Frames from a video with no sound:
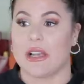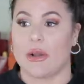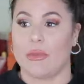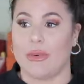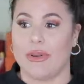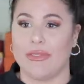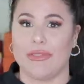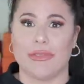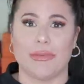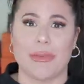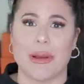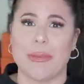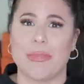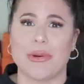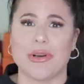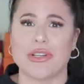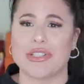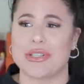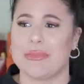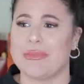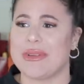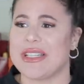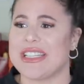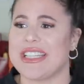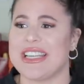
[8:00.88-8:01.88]
I went for my
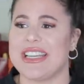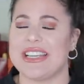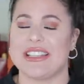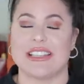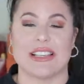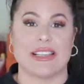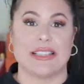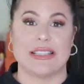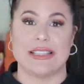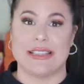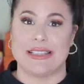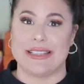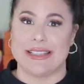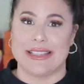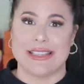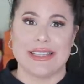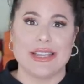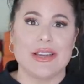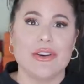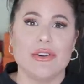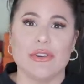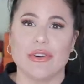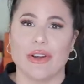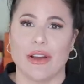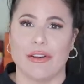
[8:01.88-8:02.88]
Pochette Matisse. I
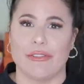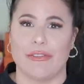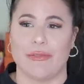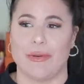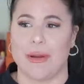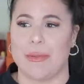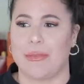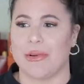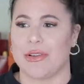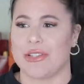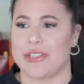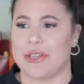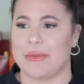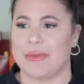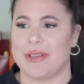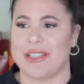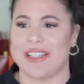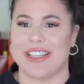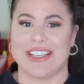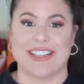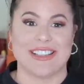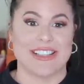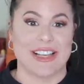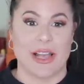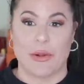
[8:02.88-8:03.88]
still go for my Pochette
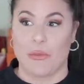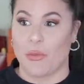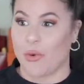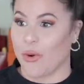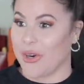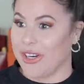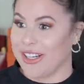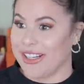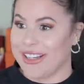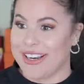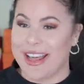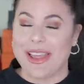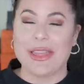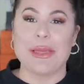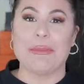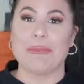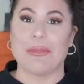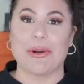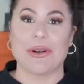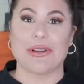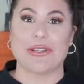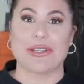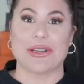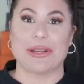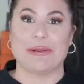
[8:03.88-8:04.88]
Matisse. I want another
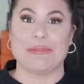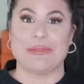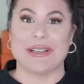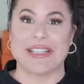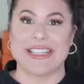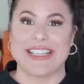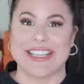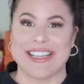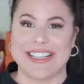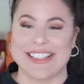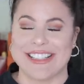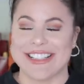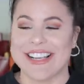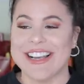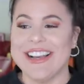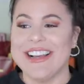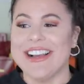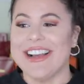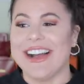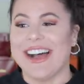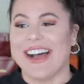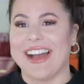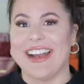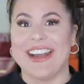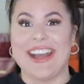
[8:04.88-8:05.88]
Pochette Matisse.
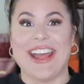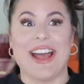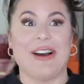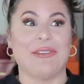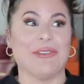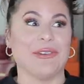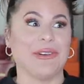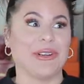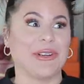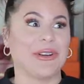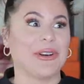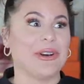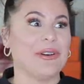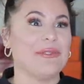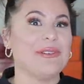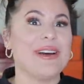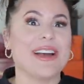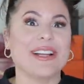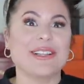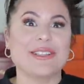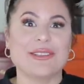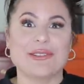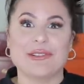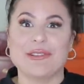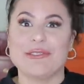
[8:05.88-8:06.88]
I now want to go
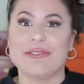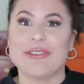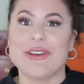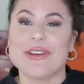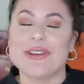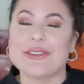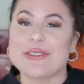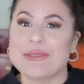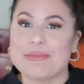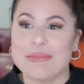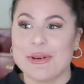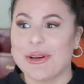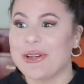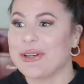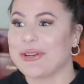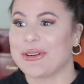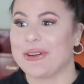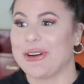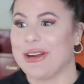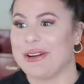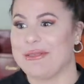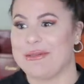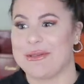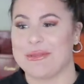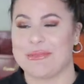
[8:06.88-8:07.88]
back to reverse
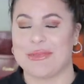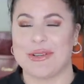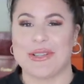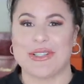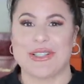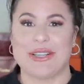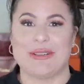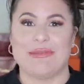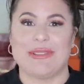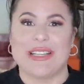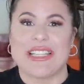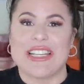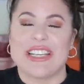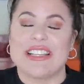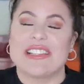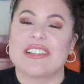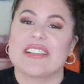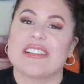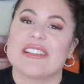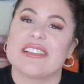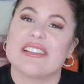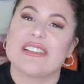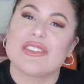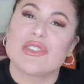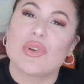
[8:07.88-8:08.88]
monogramming Pochette Matisse
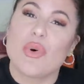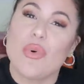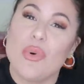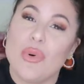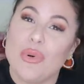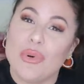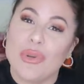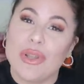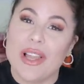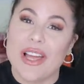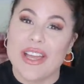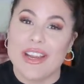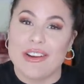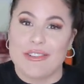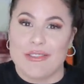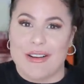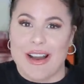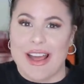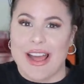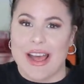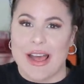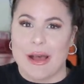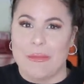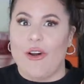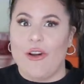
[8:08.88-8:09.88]
because it's all I
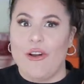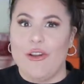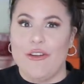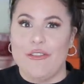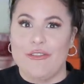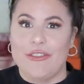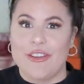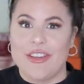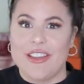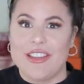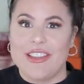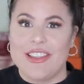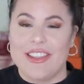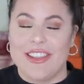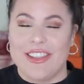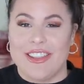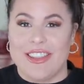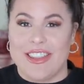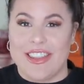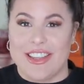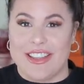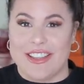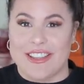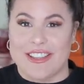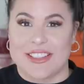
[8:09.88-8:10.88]
grab over
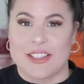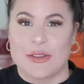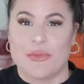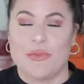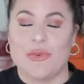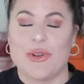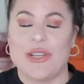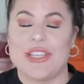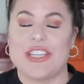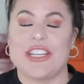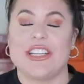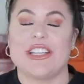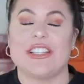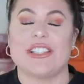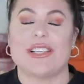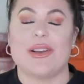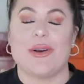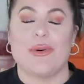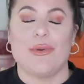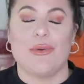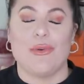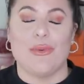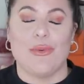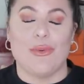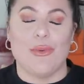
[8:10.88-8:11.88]
this, which is
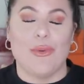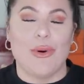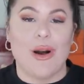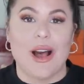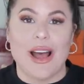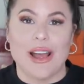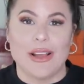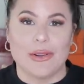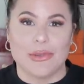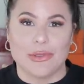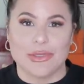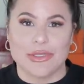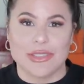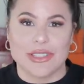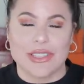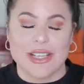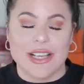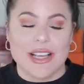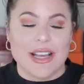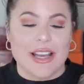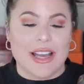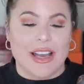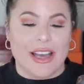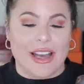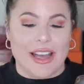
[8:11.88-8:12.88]
wild.
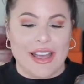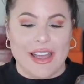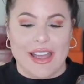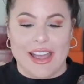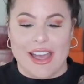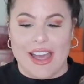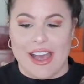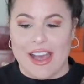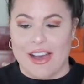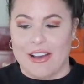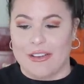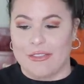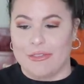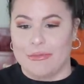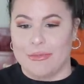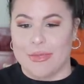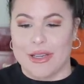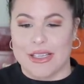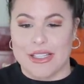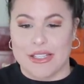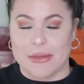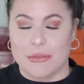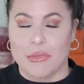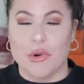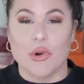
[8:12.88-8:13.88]
I have my
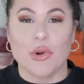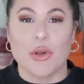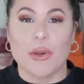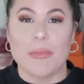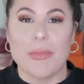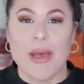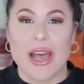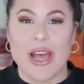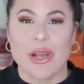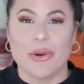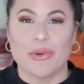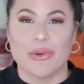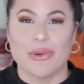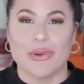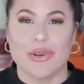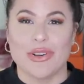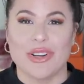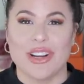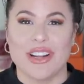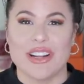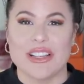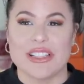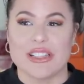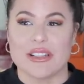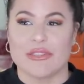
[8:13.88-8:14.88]
Samorga bag
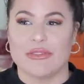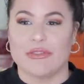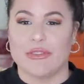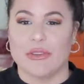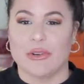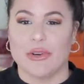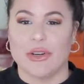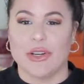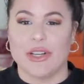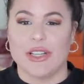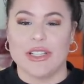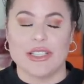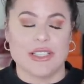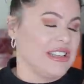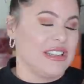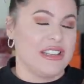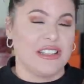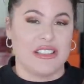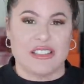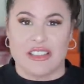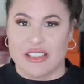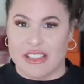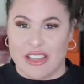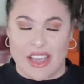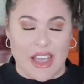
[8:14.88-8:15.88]
organizer for it.
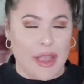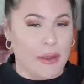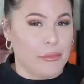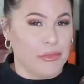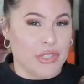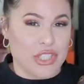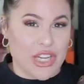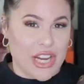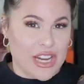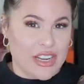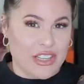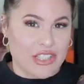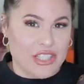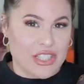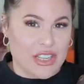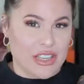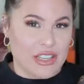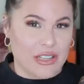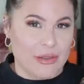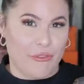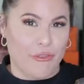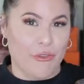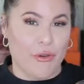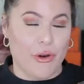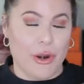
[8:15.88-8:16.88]
It's a game
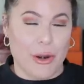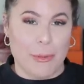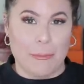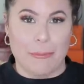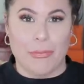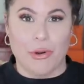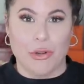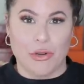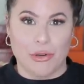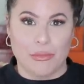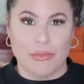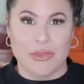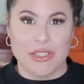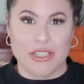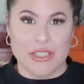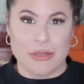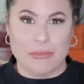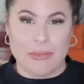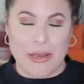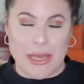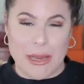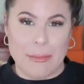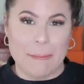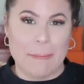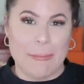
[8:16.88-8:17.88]
changer for a bottomless
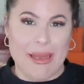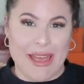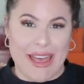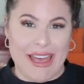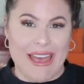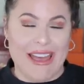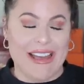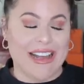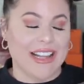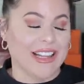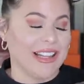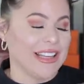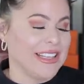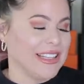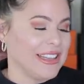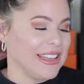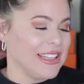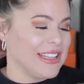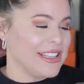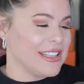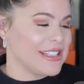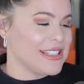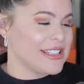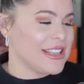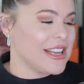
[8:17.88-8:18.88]
pit bag like
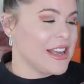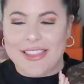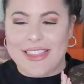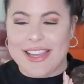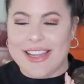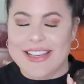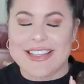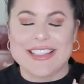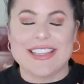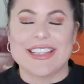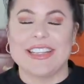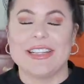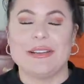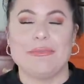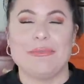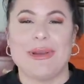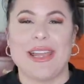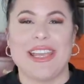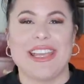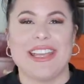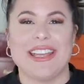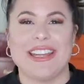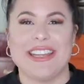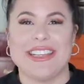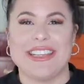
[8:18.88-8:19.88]
this. That didn't
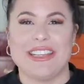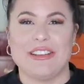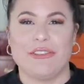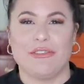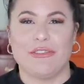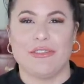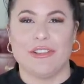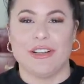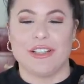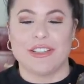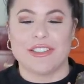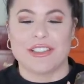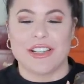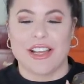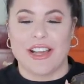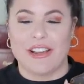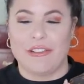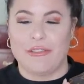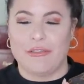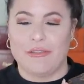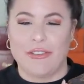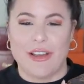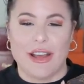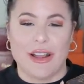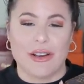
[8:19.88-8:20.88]
make any difference. I
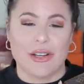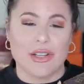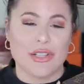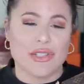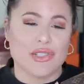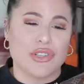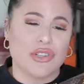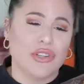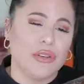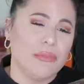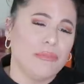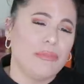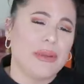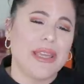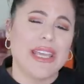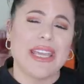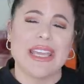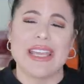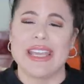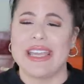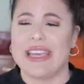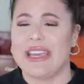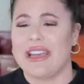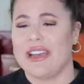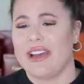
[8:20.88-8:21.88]
found it too
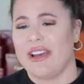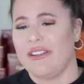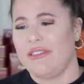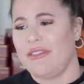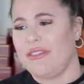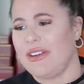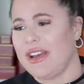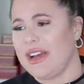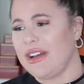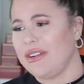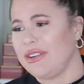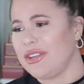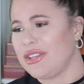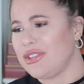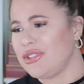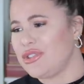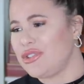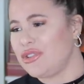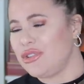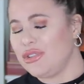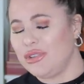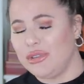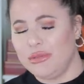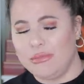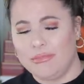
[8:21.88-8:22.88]
big. I found it
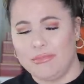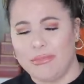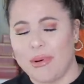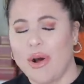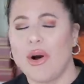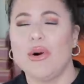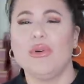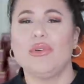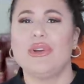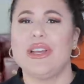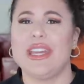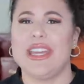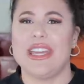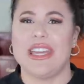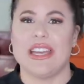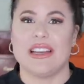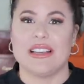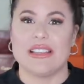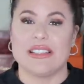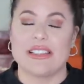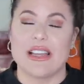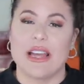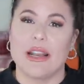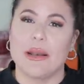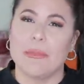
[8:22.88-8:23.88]
too bulky. I
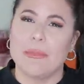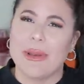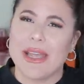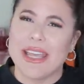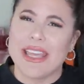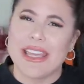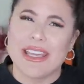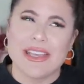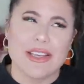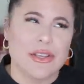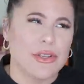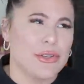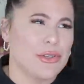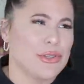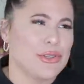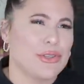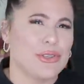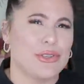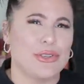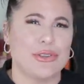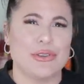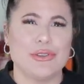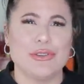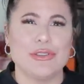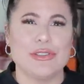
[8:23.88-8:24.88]
started making
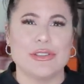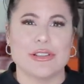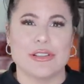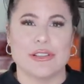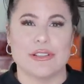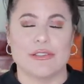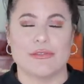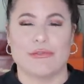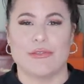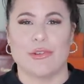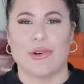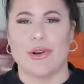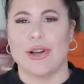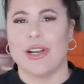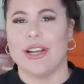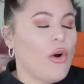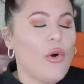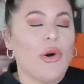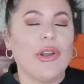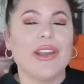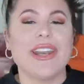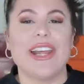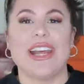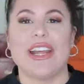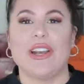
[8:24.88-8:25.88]
excuses for it
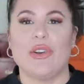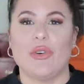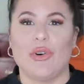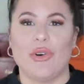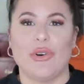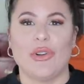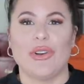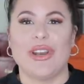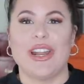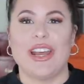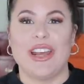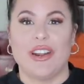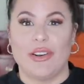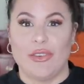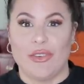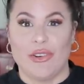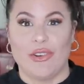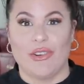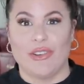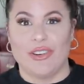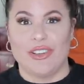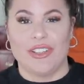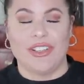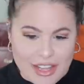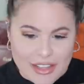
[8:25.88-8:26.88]
on and on and
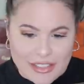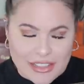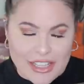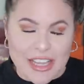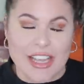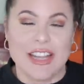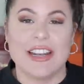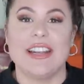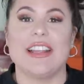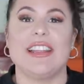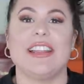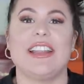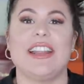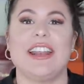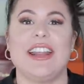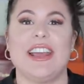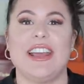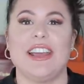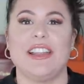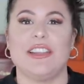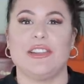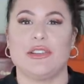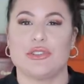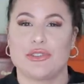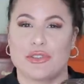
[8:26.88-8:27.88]
on. At the end of the
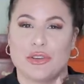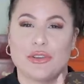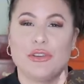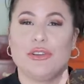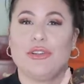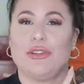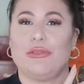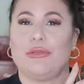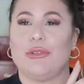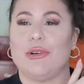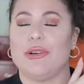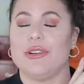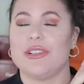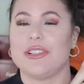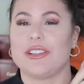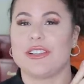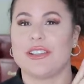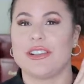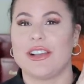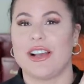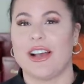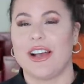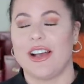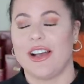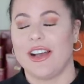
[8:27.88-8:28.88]
day, the truth
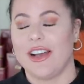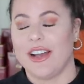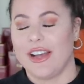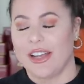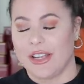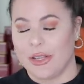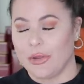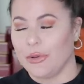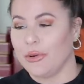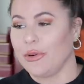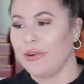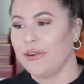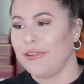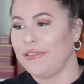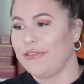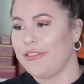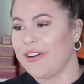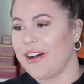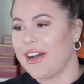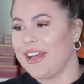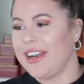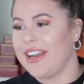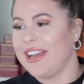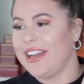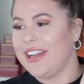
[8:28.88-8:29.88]
was I
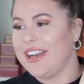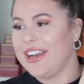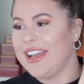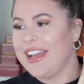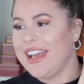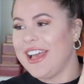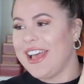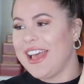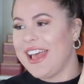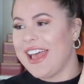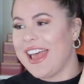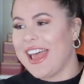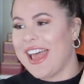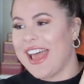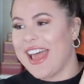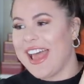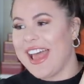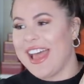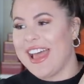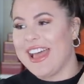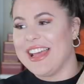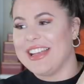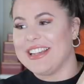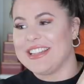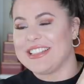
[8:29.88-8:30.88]
glorified it
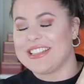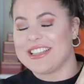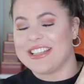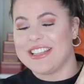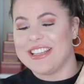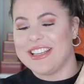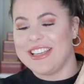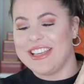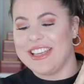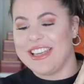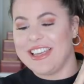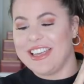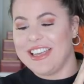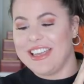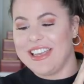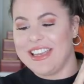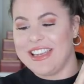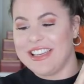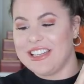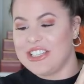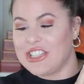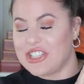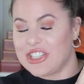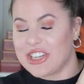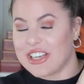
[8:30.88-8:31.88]
and
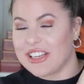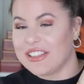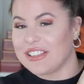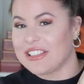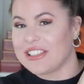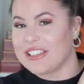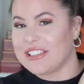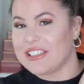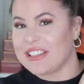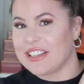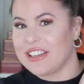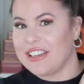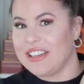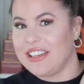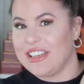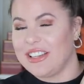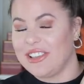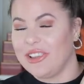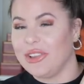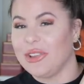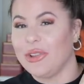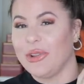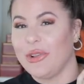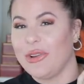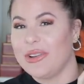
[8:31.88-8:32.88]
it just,
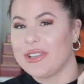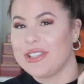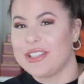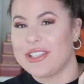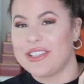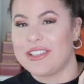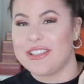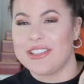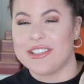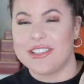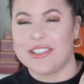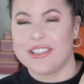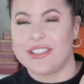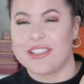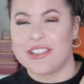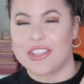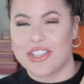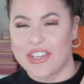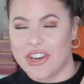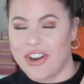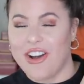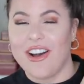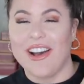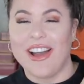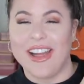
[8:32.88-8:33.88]
it lost its
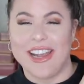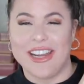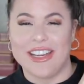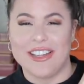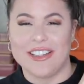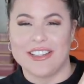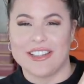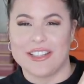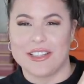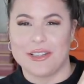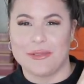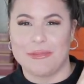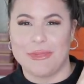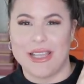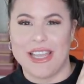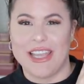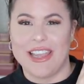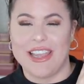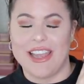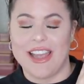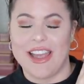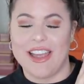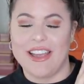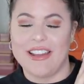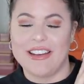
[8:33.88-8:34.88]
shine to
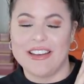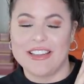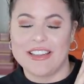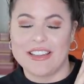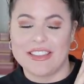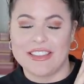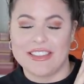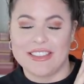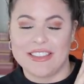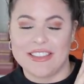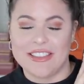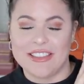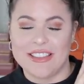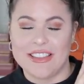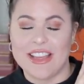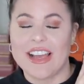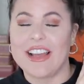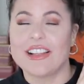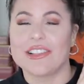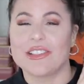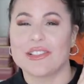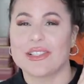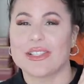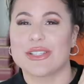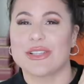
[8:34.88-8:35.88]
me. And
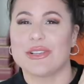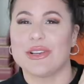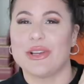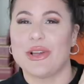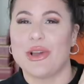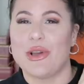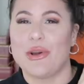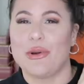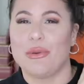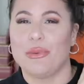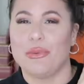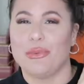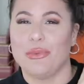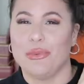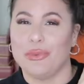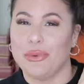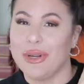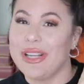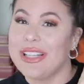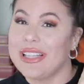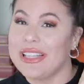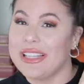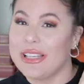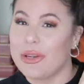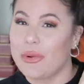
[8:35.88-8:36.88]
that's
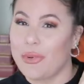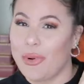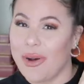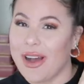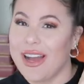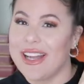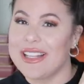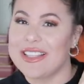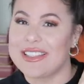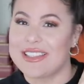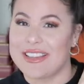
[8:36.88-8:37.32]
really quite